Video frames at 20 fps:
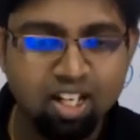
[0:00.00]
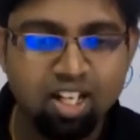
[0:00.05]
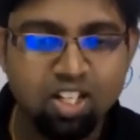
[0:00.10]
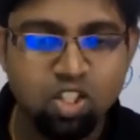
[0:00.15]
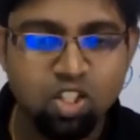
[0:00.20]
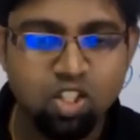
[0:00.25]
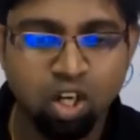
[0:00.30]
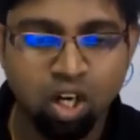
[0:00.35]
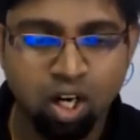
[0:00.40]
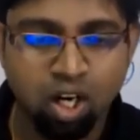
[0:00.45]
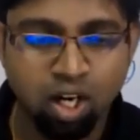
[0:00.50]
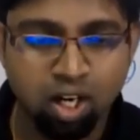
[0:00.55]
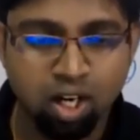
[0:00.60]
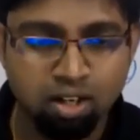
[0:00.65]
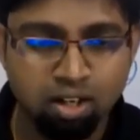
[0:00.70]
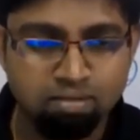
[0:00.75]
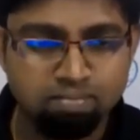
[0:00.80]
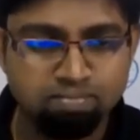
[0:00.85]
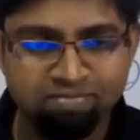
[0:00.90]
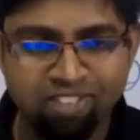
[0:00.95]
So,
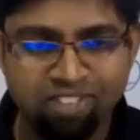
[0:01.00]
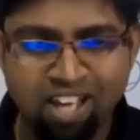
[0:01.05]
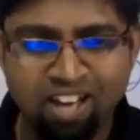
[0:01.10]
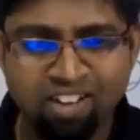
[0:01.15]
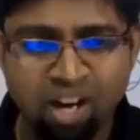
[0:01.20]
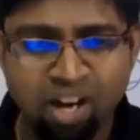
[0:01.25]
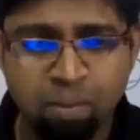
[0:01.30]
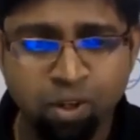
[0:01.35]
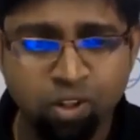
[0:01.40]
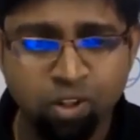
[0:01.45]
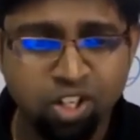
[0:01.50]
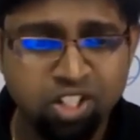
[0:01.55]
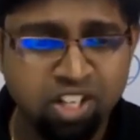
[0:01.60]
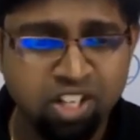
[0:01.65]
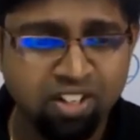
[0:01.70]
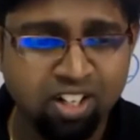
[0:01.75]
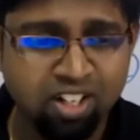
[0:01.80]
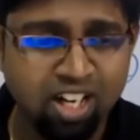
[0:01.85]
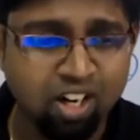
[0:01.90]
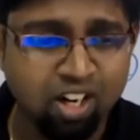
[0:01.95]
we have come across
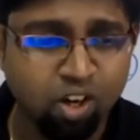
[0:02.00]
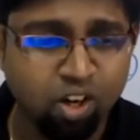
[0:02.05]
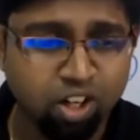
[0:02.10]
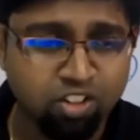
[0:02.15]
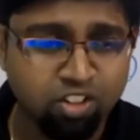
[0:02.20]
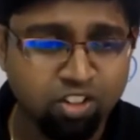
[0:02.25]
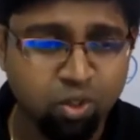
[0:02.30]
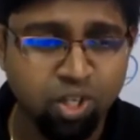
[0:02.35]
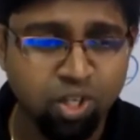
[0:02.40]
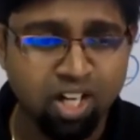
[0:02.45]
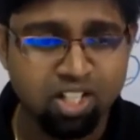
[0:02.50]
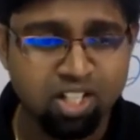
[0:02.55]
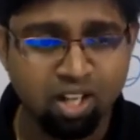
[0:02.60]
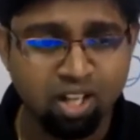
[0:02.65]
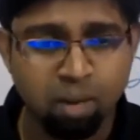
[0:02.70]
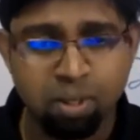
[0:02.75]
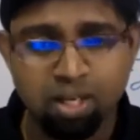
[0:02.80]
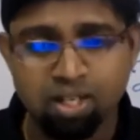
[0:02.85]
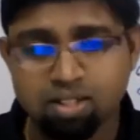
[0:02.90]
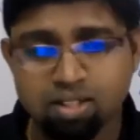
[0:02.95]
even a lot of students, I
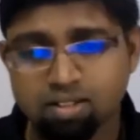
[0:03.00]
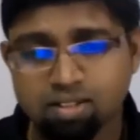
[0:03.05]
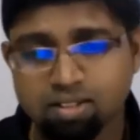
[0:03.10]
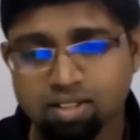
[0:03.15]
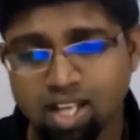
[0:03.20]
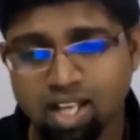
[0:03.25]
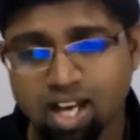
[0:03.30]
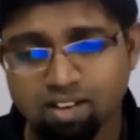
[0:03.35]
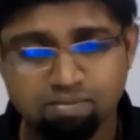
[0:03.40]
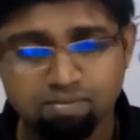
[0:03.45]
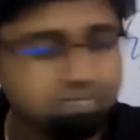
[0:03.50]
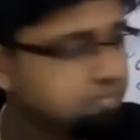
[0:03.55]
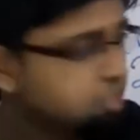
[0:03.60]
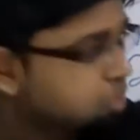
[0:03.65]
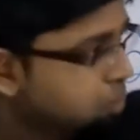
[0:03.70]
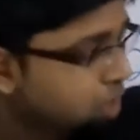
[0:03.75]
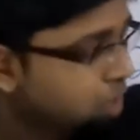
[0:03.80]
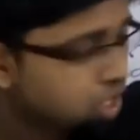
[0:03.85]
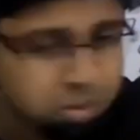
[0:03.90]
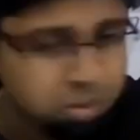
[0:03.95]
mean, they are
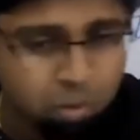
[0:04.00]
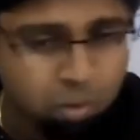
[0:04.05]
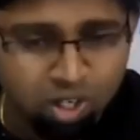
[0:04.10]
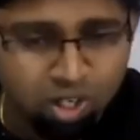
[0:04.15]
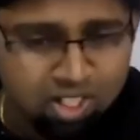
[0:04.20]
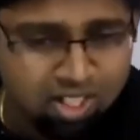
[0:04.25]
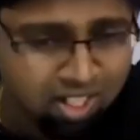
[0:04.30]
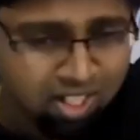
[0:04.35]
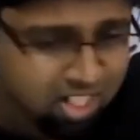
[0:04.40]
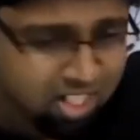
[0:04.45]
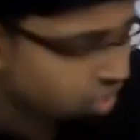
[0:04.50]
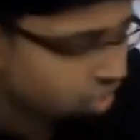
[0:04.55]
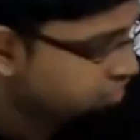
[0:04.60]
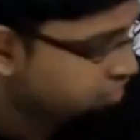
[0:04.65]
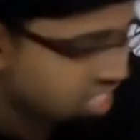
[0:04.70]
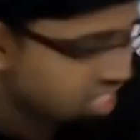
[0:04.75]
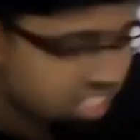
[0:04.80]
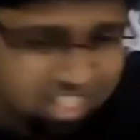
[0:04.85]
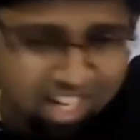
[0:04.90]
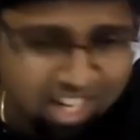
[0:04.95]
small girls of
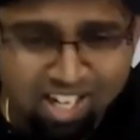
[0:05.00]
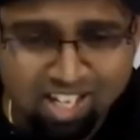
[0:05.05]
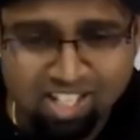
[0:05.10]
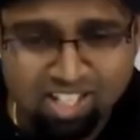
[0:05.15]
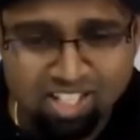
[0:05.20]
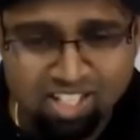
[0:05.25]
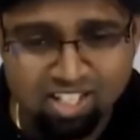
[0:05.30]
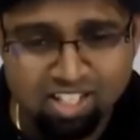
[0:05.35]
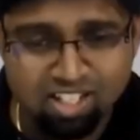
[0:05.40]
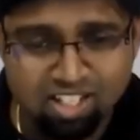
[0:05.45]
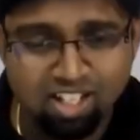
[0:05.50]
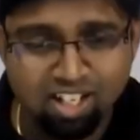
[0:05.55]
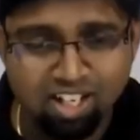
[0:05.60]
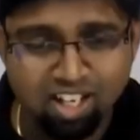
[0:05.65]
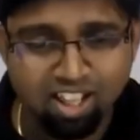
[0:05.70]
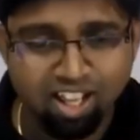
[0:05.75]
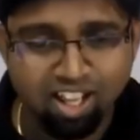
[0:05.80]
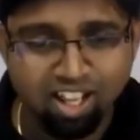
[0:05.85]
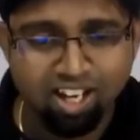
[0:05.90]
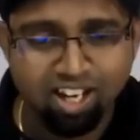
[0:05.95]
this size,
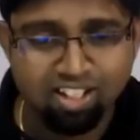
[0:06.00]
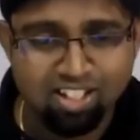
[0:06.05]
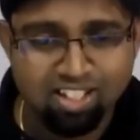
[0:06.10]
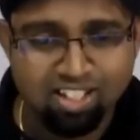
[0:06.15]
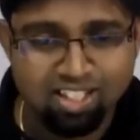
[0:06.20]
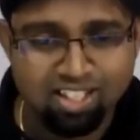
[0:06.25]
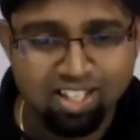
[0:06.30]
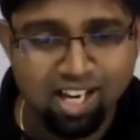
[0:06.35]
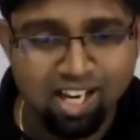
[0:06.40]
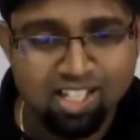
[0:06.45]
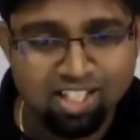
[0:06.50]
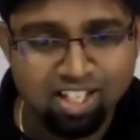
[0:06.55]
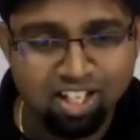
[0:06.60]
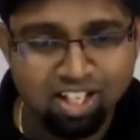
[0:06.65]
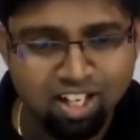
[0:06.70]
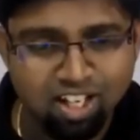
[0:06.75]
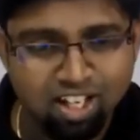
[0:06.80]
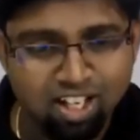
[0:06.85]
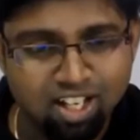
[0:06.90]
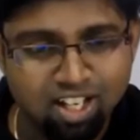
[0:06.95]
like this size.
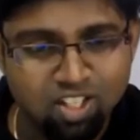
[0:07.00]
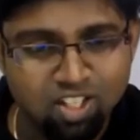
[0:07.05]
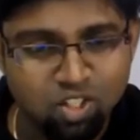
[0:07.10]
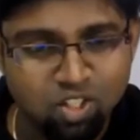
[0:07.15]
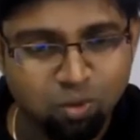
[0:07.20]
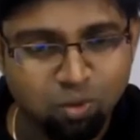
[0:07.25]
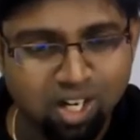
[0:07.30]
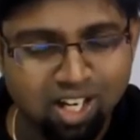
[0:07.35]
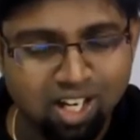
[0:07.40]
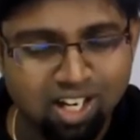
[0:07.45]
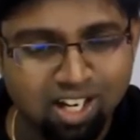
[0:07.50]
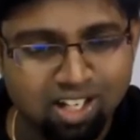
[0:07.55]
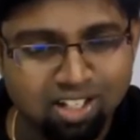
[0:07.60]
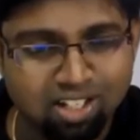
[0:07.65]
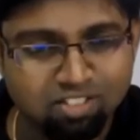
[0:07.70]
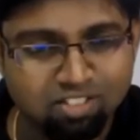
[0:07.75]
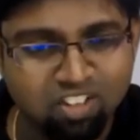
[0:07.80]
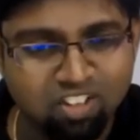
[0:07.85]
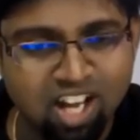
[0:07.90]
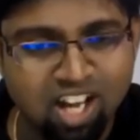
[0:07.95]
So
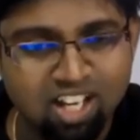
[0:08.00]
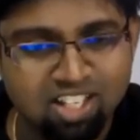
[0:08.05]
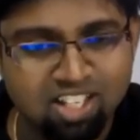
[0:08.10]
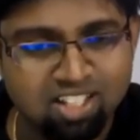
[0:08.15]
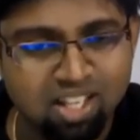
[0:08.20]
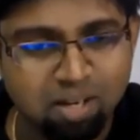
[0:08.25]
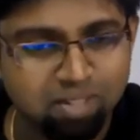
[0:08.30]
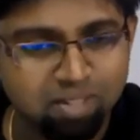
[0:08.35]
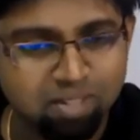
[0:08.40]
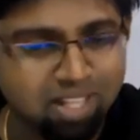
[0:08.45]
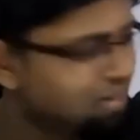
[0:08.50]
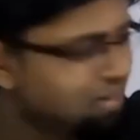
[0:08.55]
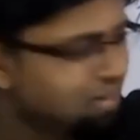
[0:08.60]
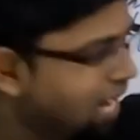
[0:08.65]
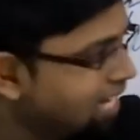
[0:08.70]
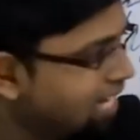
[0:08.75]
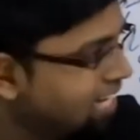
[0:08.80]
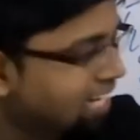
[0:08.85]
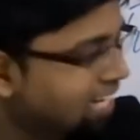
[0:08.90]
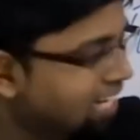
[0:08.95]
when I ask them, they will
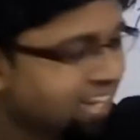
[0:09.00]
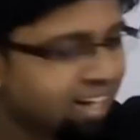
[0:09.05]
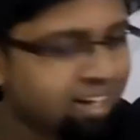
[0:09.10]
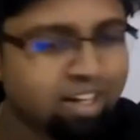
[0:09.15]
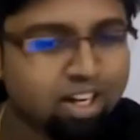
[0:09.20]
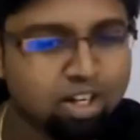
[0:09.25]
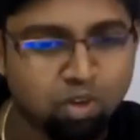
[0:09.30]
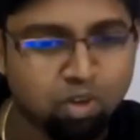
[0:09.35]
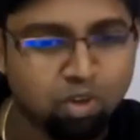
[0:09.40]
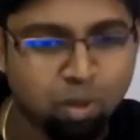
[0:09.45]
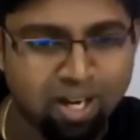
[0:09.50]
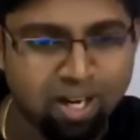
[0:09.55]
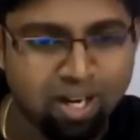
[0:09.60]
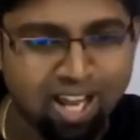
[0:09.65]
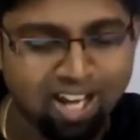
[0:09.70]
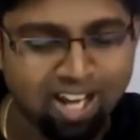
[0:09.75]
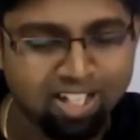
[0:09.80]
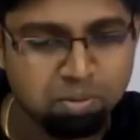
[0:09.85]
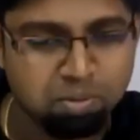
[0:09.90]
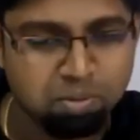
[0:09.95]
ideal candidates for
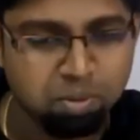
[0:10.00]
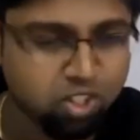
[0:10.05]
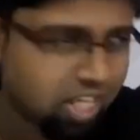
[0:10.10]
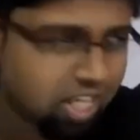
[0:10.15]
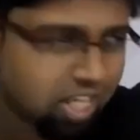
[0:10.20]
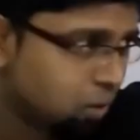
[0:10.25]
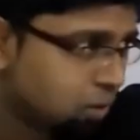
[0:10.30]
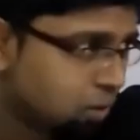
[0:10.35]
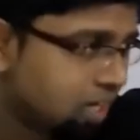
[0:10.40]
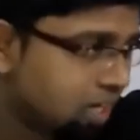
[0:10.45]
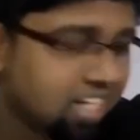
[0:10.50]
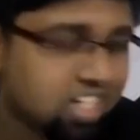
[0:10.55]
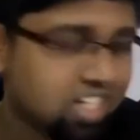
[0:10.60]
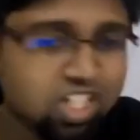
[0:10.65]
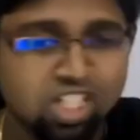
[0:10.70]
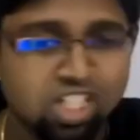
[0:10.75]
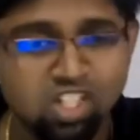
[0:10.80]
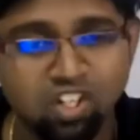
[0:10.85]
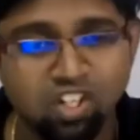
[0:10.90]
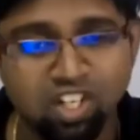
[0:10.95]
pediatrics because they look like
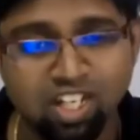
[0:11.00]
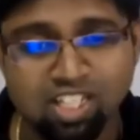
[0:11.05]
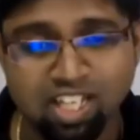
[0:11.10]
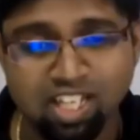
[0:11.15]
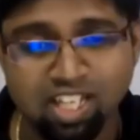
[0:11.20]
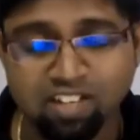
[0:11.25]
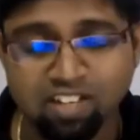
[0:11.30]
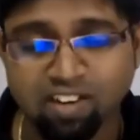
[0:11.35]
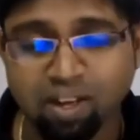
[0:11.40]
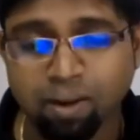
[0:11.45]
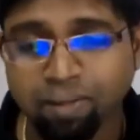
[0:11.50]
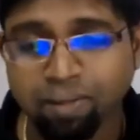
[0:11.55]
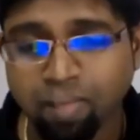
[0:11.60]
kids anyway.